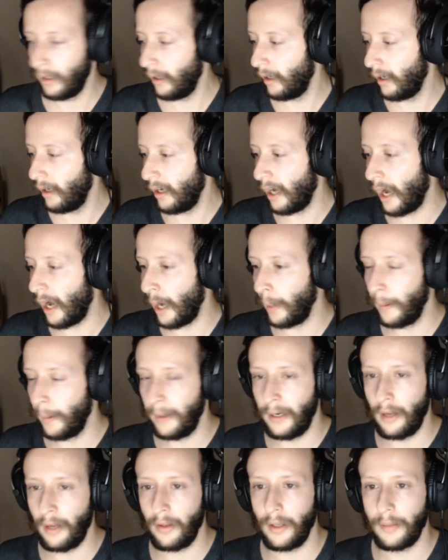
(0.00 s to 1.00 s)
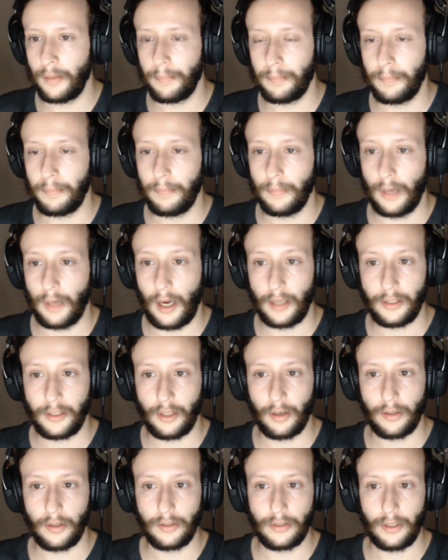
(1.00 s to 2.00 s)
I
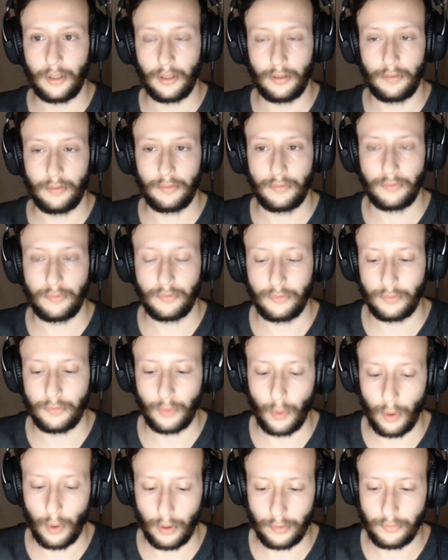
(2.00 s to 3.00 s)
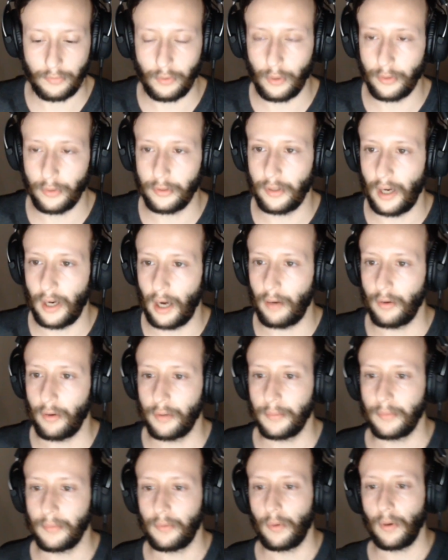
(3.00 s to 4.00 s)
charged it for full 3 hours
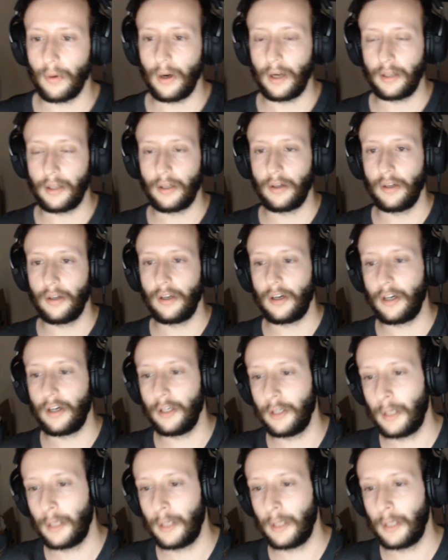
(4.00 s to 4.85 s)
before I turned it on,